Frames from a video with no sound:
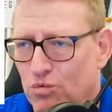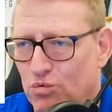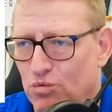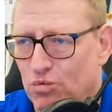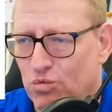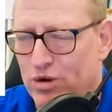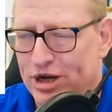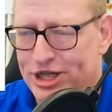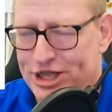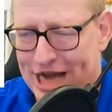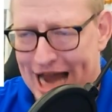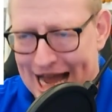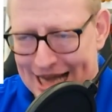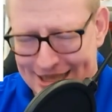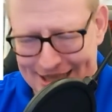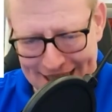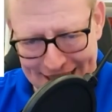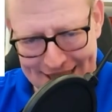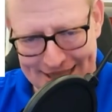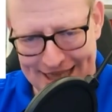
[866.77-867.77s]
which
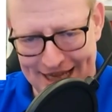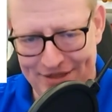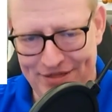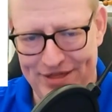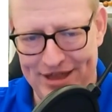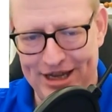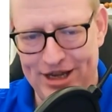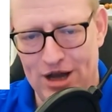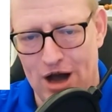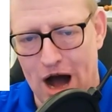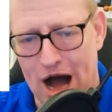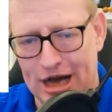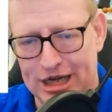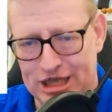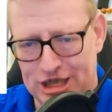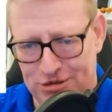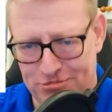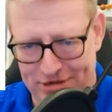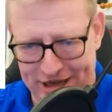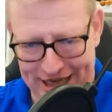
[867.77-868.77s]
assets they think ought
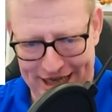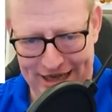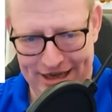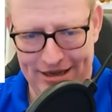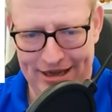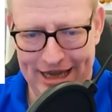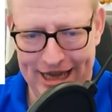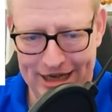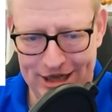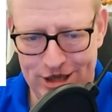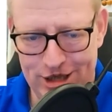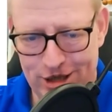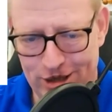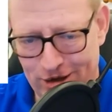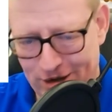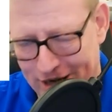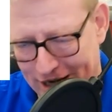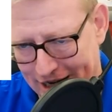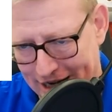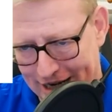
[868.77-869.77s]
to be
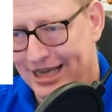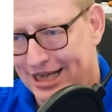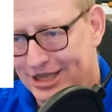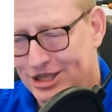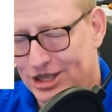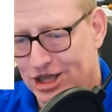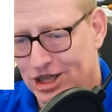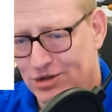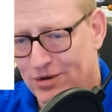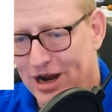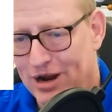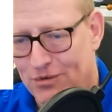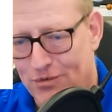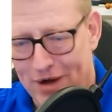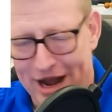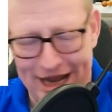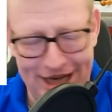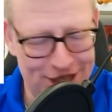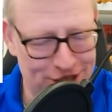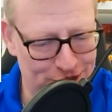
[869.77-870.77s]
included. It's a great
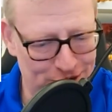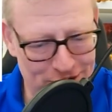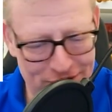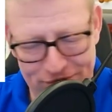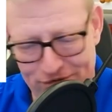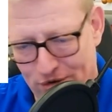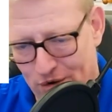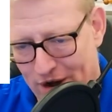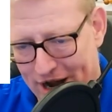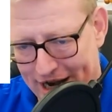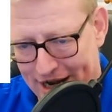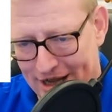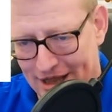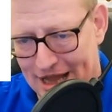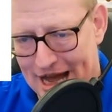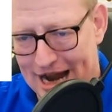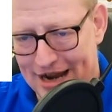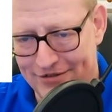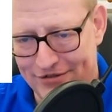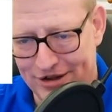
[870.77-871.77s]
way to avoid a
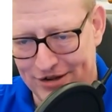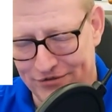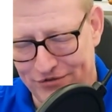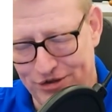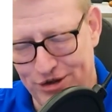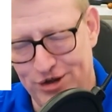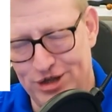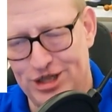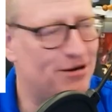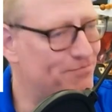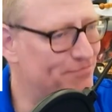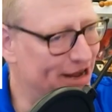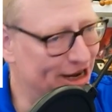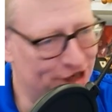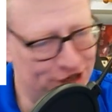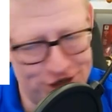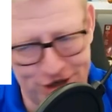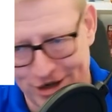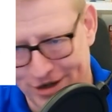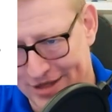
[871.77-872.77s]
lot of confusion and make
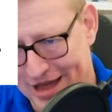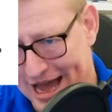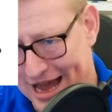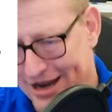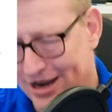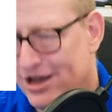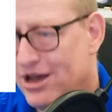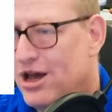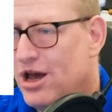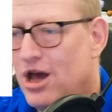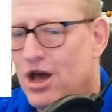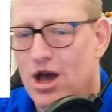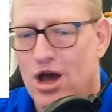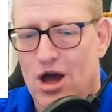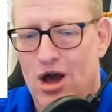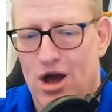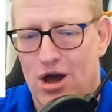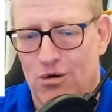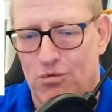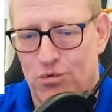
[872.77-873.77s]
sure that
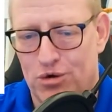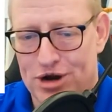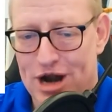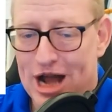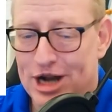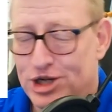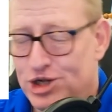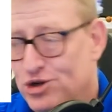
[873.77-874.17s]
we're not